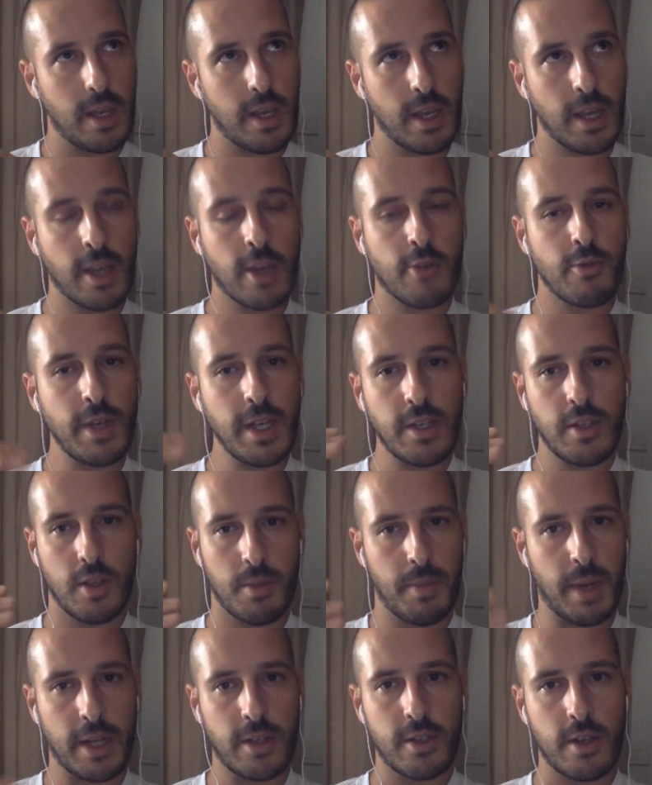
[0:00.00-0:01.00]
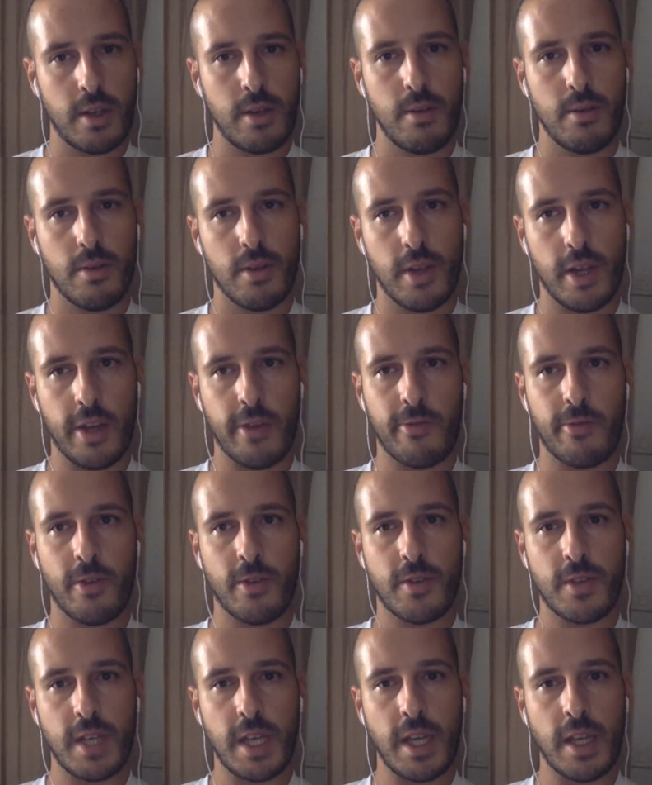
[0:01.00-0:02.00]
increase your budget if you
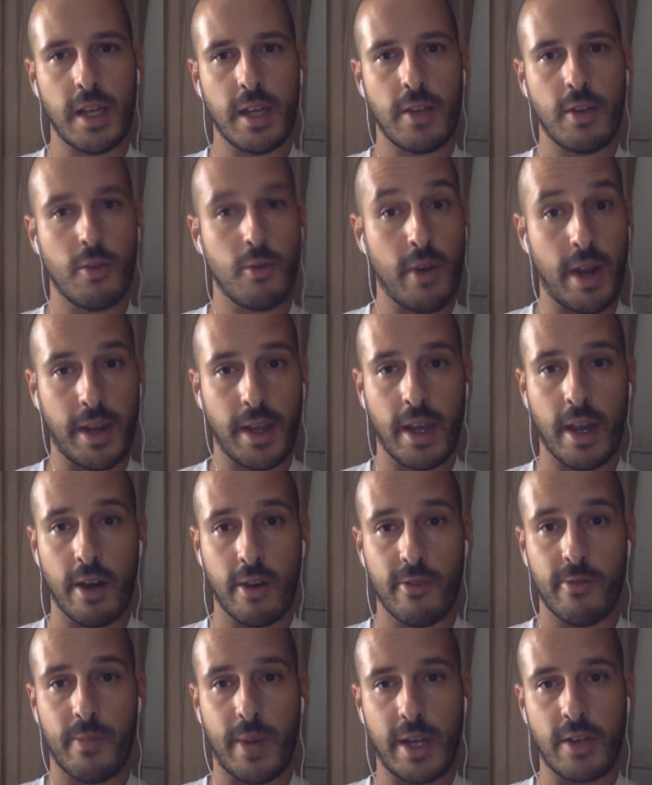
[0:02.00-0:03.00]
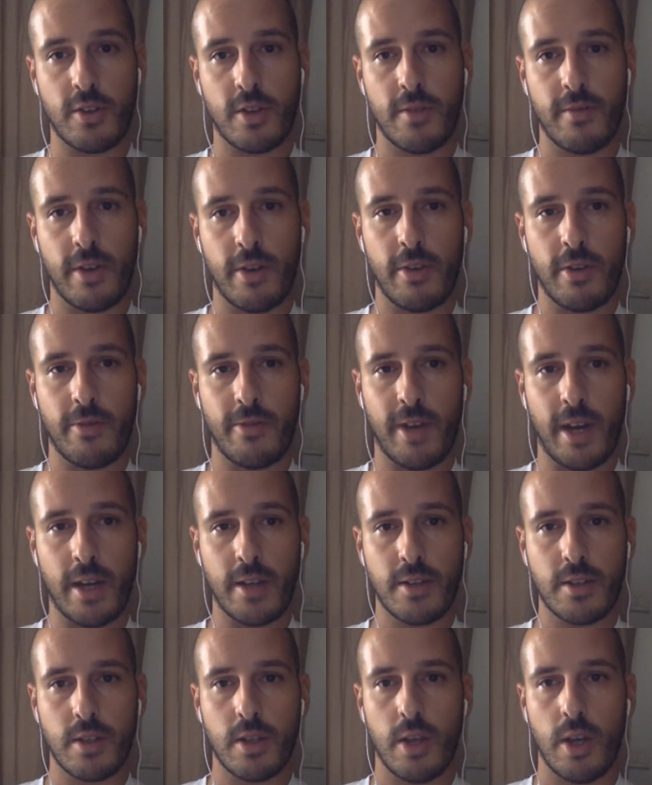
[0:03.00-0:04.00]
see that you're running out of budget very
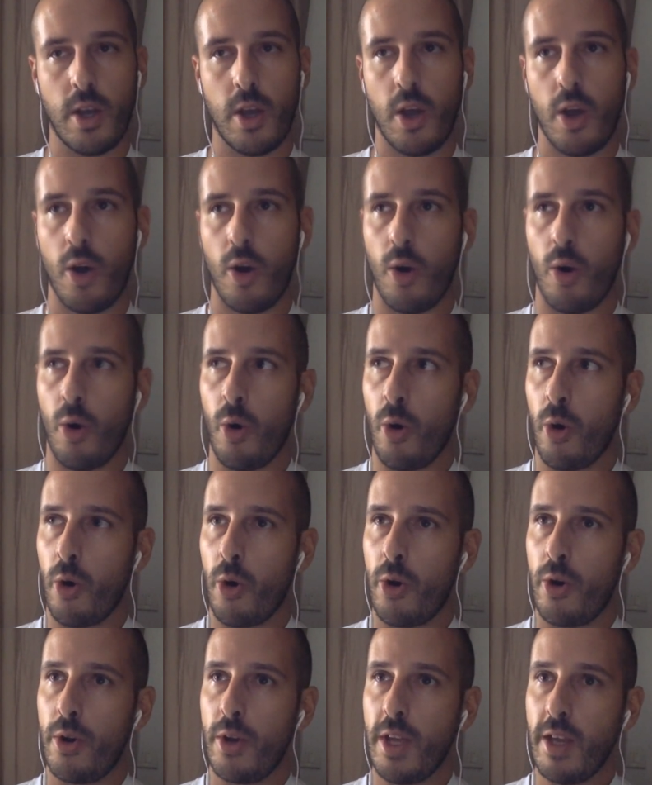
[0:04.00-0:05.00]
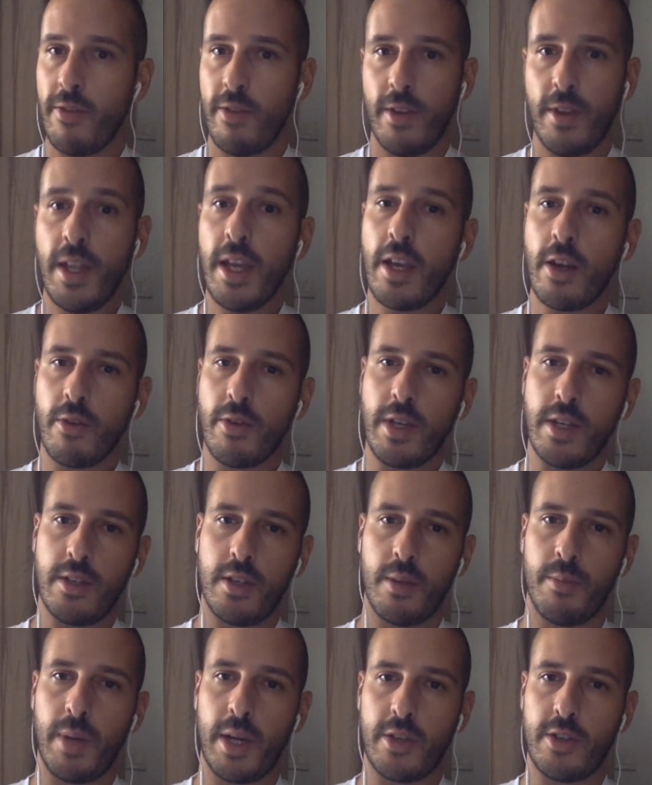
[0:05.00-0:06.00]
fast, or even decrease
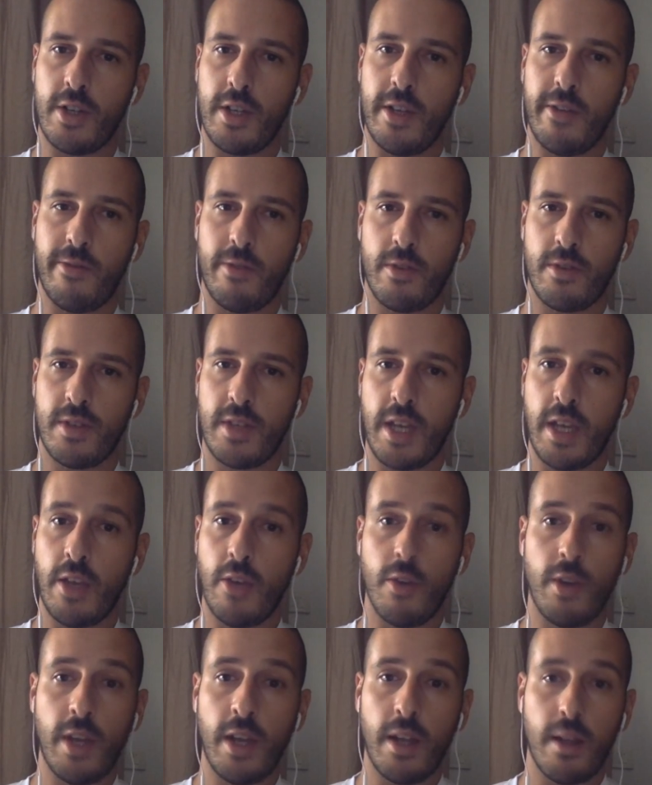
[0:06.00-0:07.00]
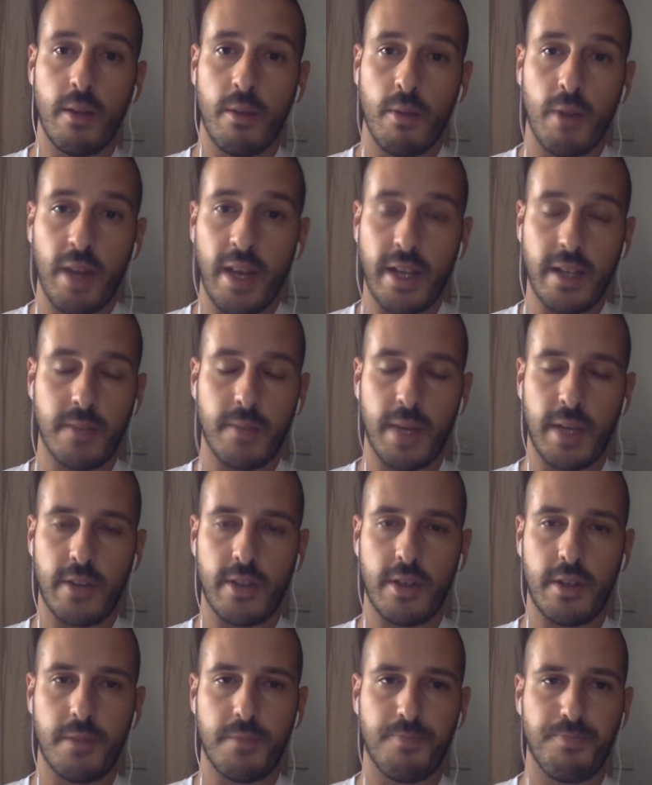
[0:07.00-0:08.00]
your budget if you see you need less
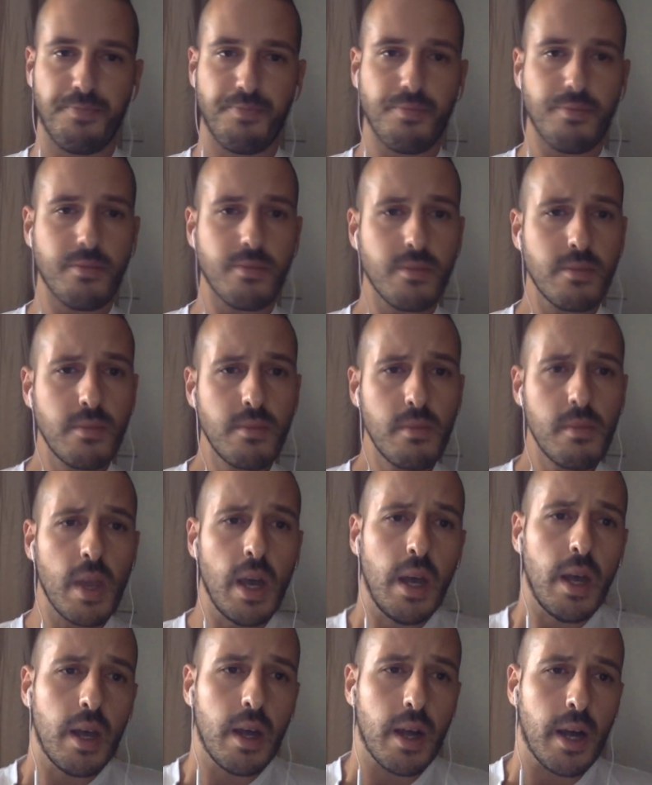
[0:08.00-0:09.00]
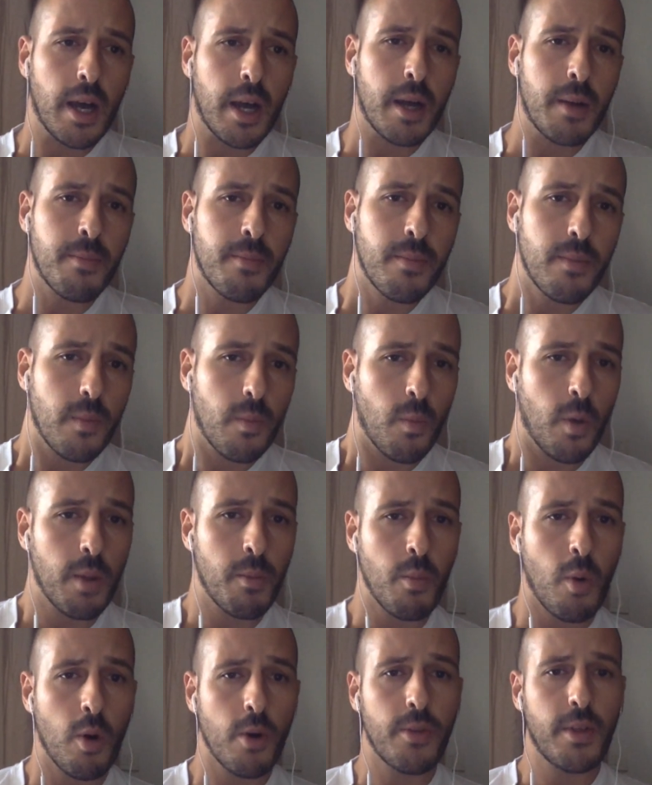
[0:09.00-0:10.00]
budget.
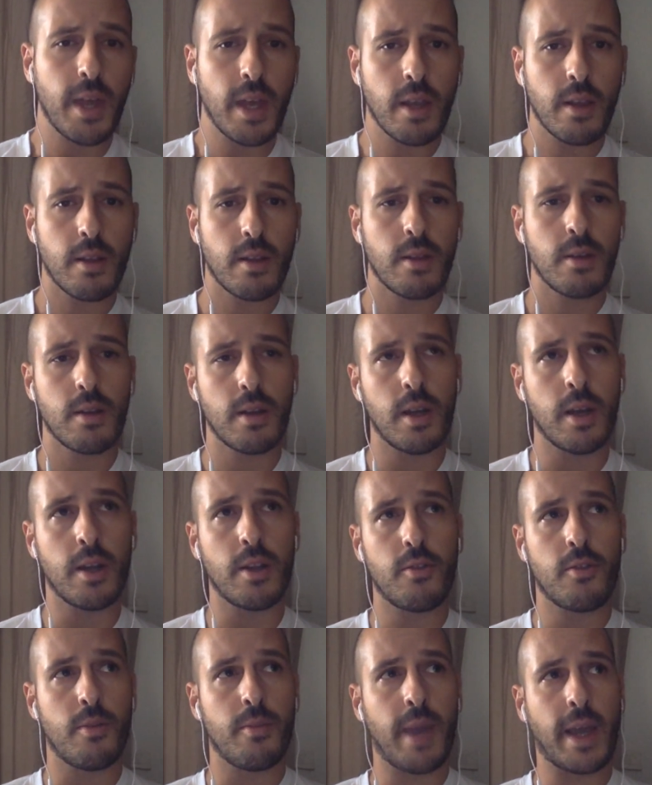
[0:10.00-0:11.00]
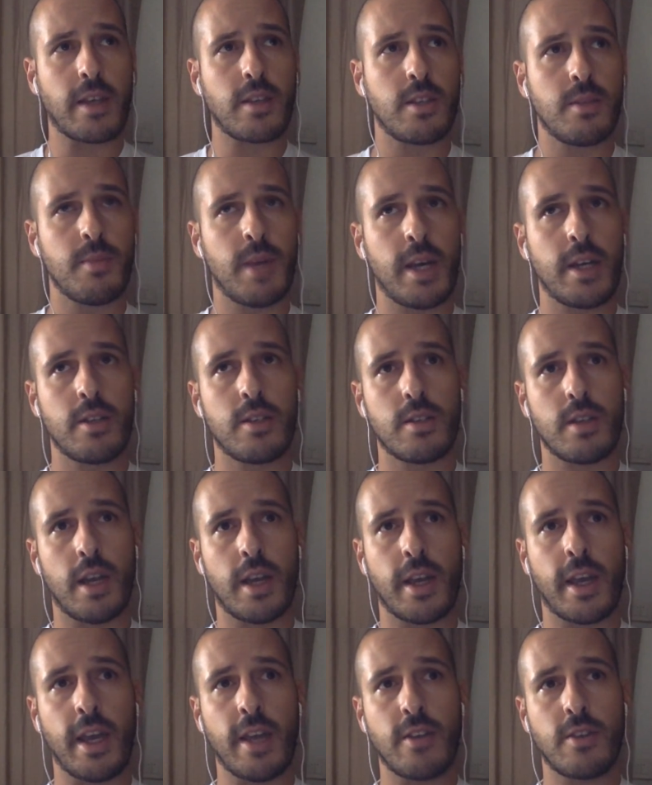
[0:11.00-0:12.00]
One more thing to maximize,
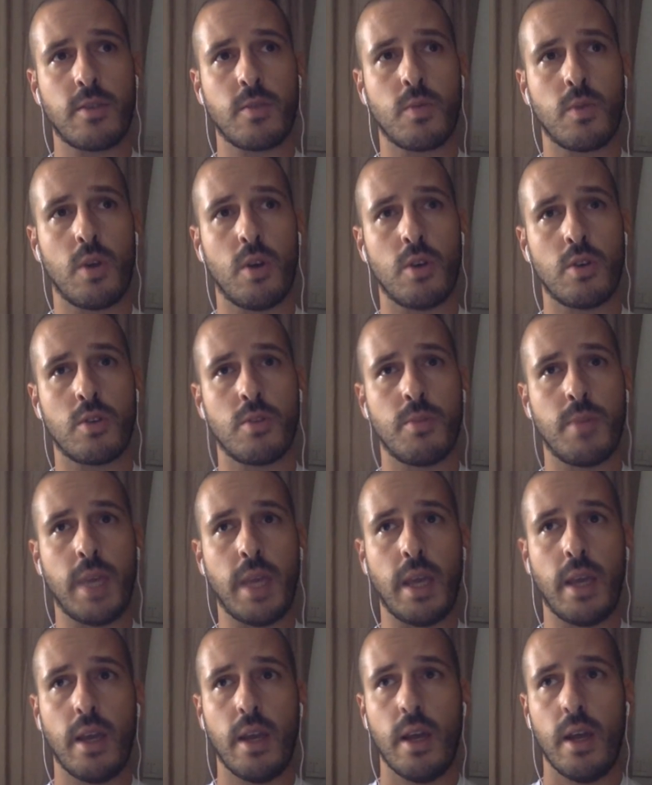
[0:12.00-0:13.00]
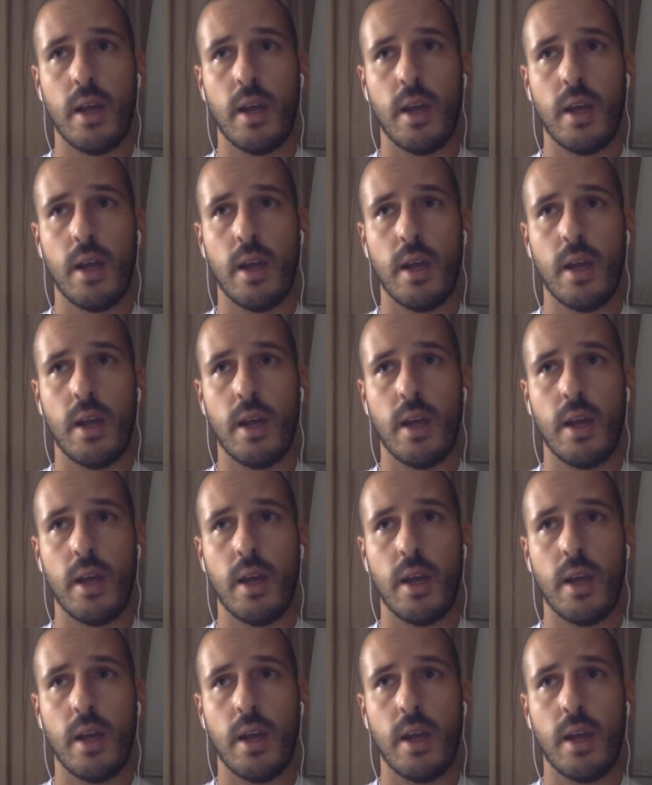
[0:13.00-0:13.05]
I guess, would also be